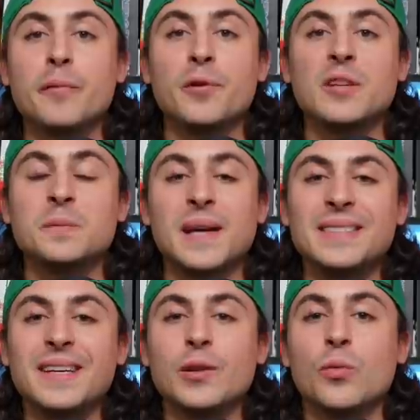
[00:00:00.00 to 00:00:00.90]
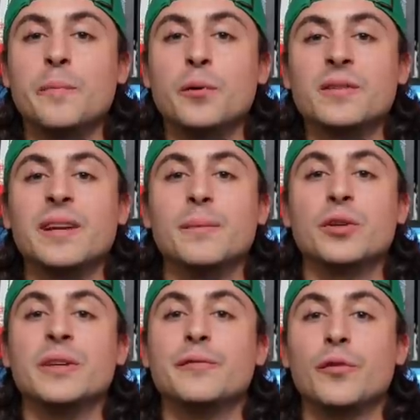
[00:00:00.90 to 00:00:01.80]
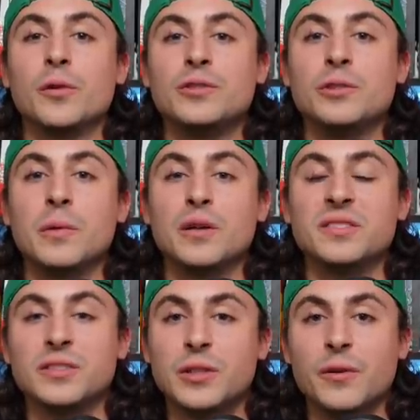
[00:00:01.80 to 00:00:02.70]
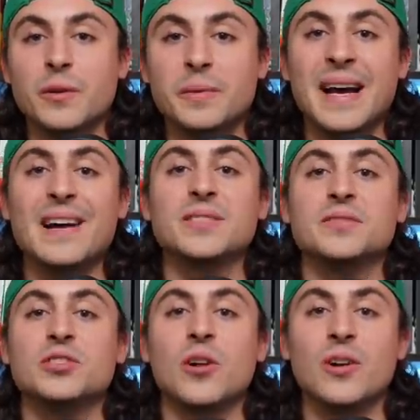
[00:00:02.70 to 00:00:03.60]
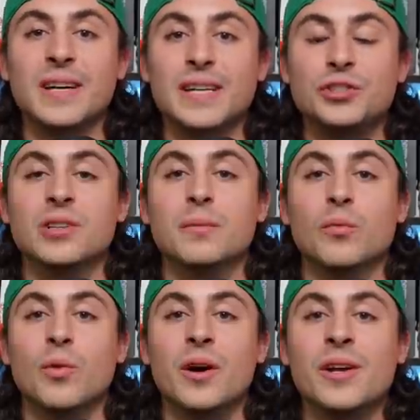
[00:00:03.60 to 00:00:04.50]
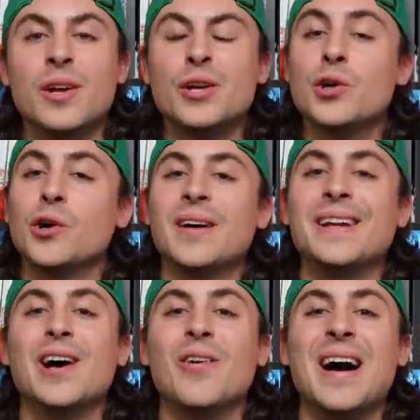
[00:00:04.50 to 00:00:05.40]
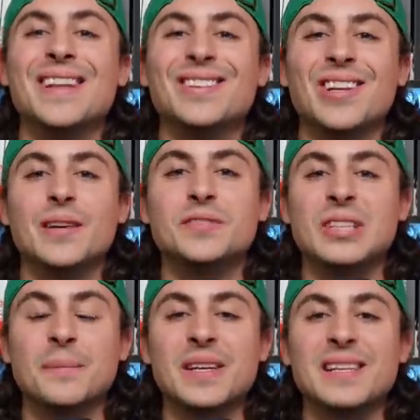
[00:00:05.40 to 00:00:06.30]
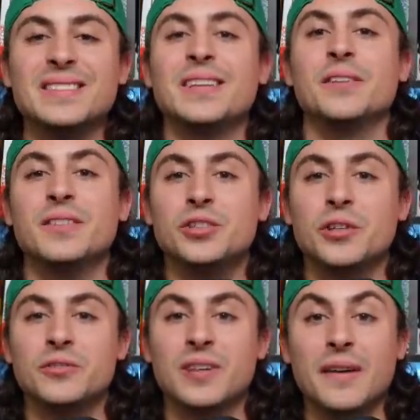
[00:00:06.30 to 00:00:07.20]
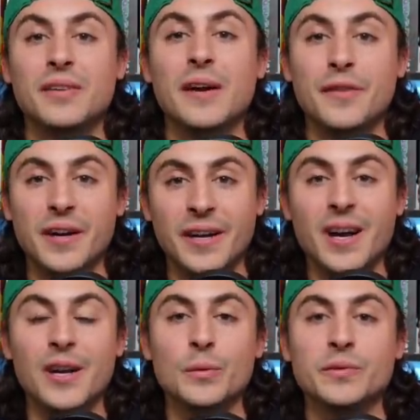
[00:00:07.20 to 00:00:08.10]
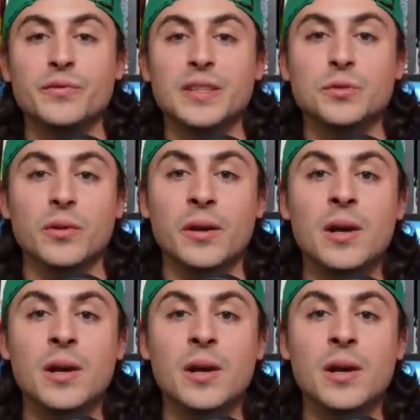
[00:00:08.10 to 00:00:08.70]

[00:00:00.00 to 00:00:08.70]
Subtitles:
books, but I'd say the one book that I'm looking forward to most is going to be House of Slaughter, issue number 1. You already know I love Something is Killing the Children, and I've got very high hopes for this one.